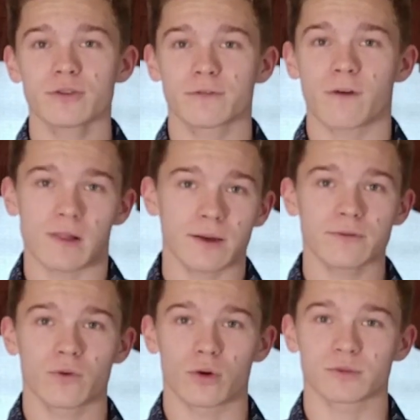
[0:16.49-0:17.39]
the fallout
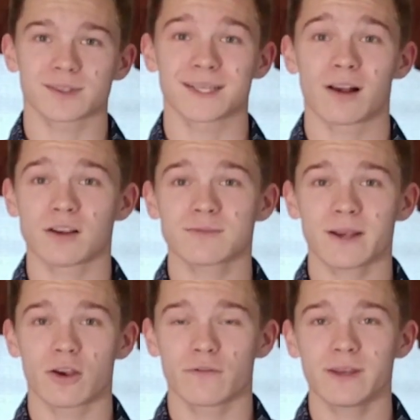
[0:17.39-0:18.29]
of normalcy caused
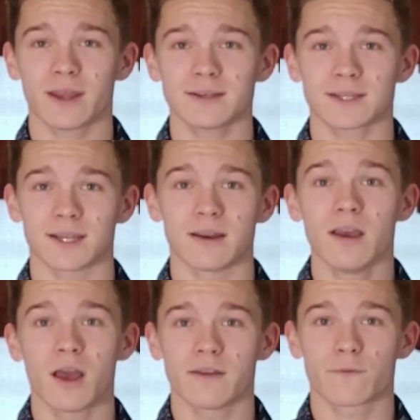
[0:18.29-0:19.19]
by COVID-19
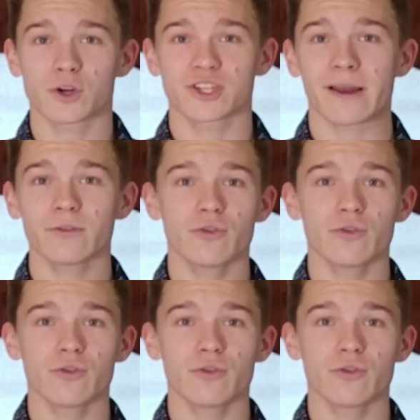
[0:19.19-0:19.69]
and foreshadowed